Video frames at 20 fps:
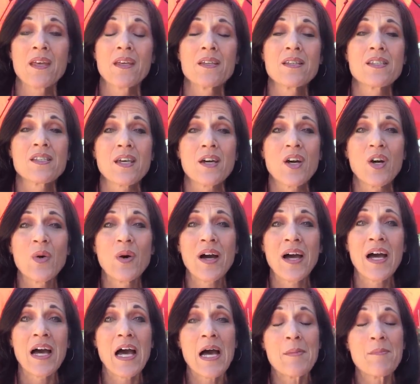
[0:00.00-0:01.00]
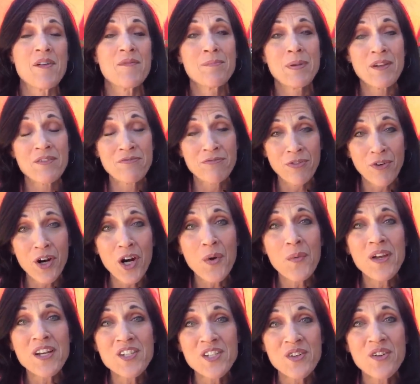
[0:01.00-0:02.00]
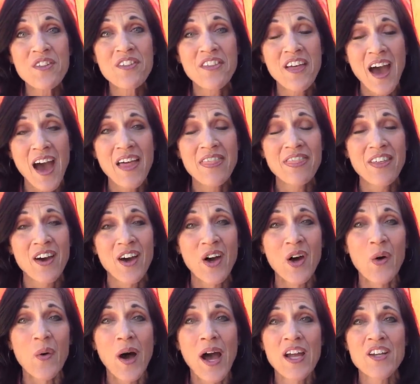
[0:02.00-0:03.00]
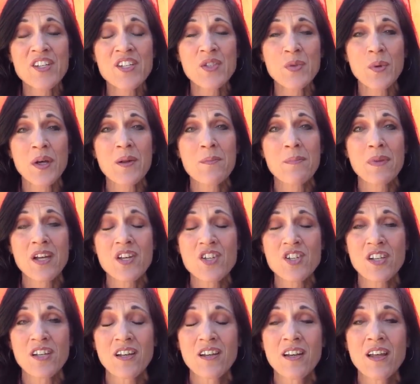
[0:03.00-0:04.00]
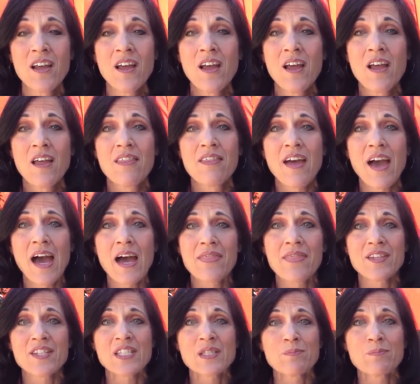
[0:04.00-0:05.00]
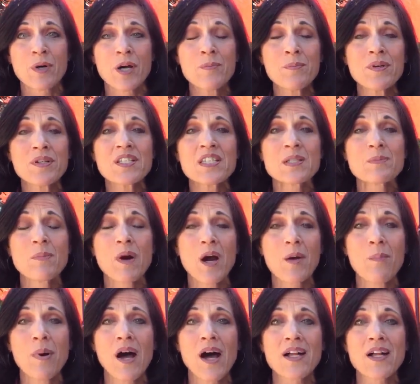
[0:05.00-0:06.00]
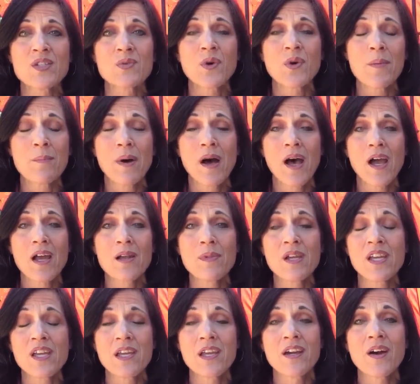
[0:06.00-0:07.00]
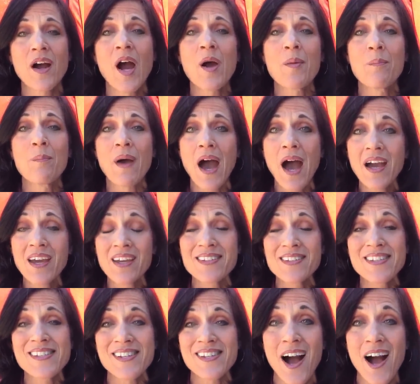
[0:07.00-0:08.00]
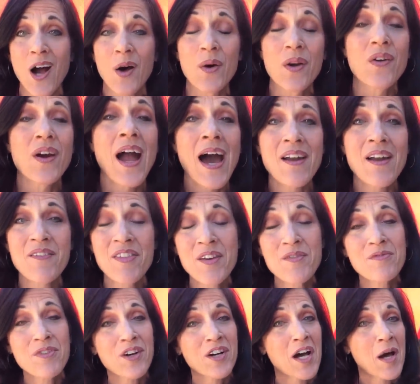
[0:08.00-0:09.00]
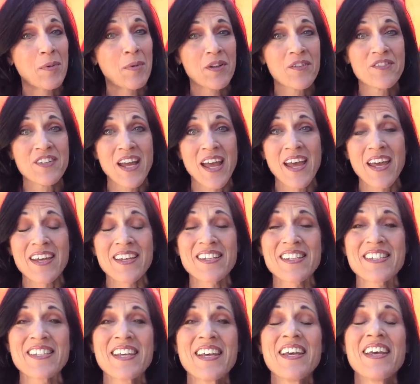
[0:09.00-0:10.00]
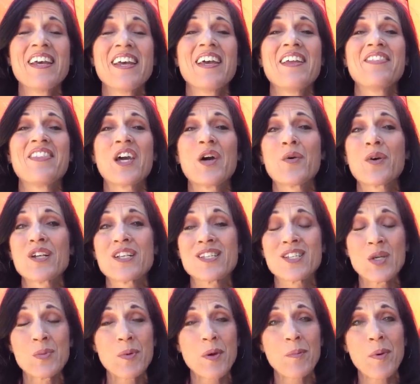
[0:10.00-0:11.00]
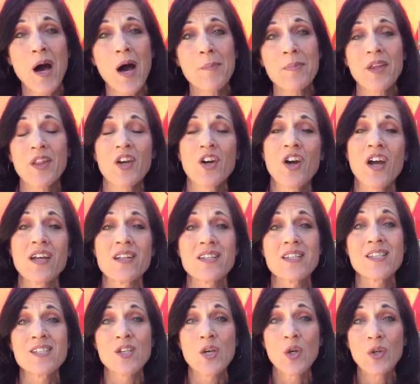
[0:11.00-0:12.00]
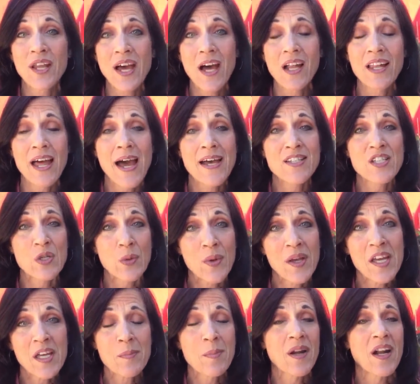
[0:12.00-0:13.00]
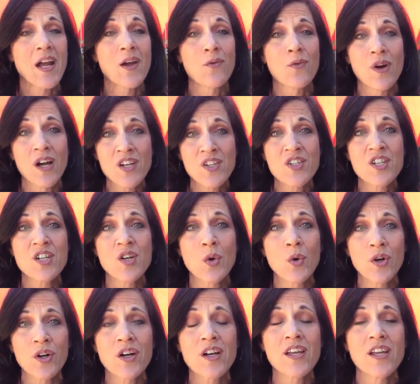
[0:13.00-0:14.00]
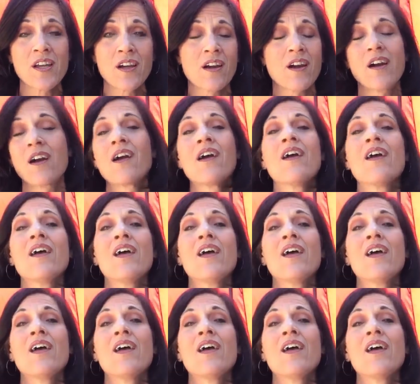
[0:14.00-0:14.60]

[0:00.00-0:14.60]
So um, before we do that though, I just want to mention that this purple smart pots right behind me here are back in stock. We were out of them for a couple of days. They were super popular and sold out last week, but I rushed an order here